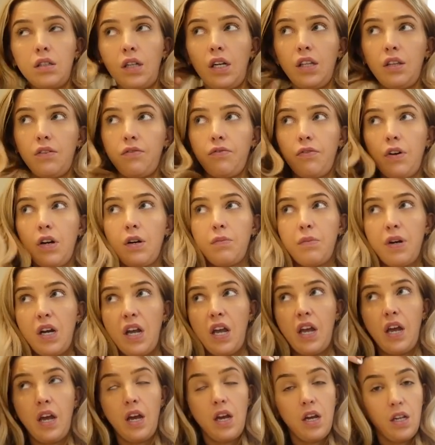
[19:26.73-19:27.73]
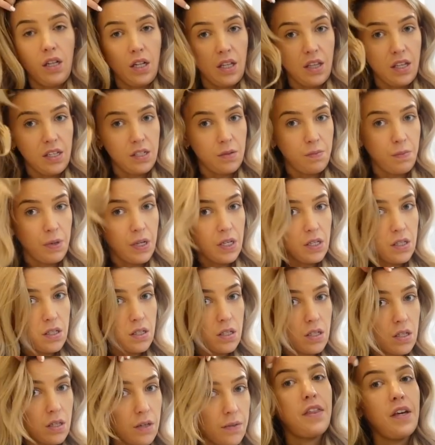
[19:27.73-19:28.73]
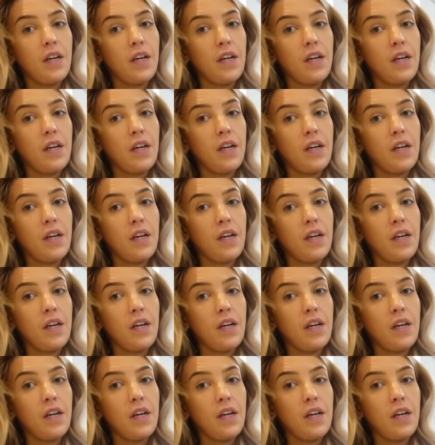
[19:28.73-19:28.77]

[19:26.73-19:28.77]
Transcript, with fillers: like, the front of my hair, like these bits.